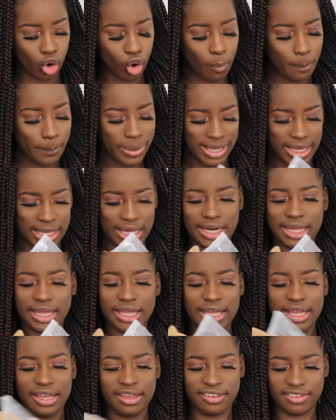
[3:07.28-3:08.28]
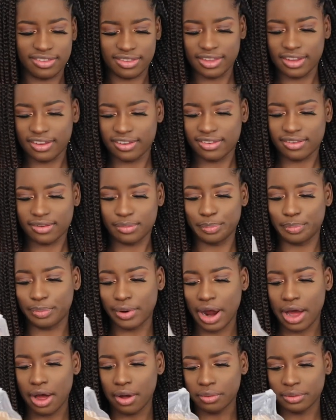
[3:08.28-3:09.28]
open is this
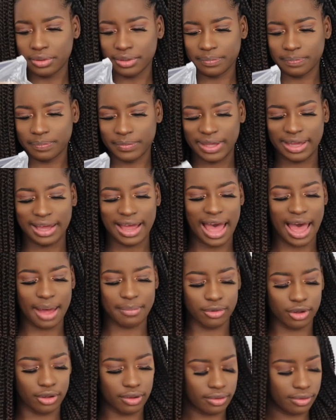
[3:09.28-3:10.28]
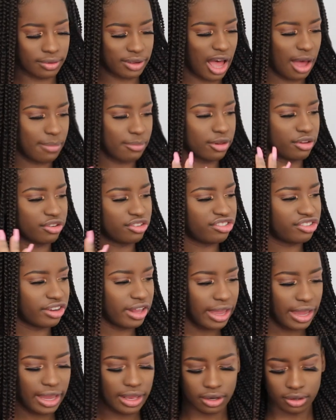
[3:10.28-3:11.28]
brown camel, camel
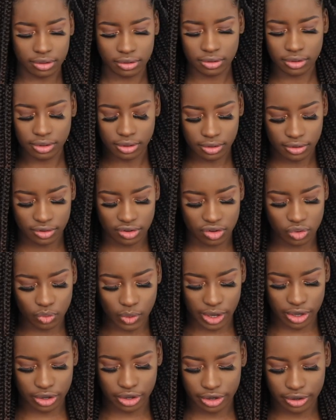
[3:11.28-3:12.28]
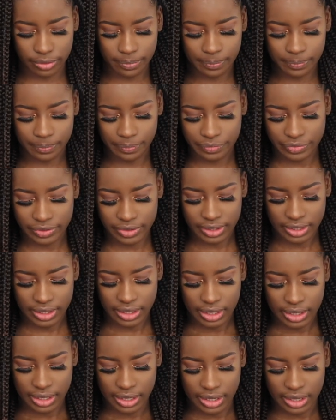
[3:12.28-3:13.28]
shade sweater
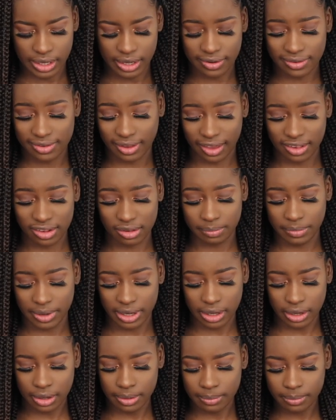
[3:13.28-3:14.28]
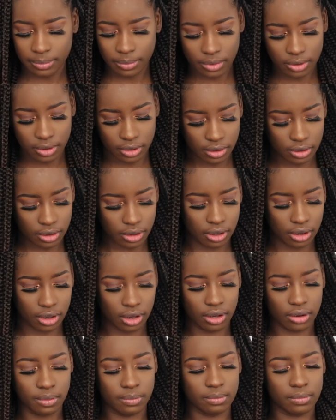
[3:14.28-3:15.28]
in a size medium.
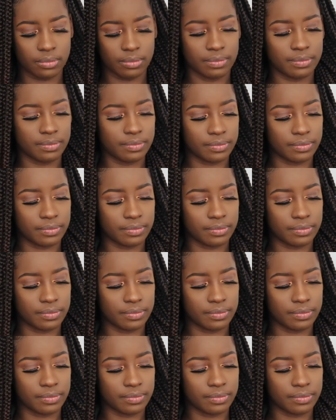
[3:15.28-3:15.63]
Um,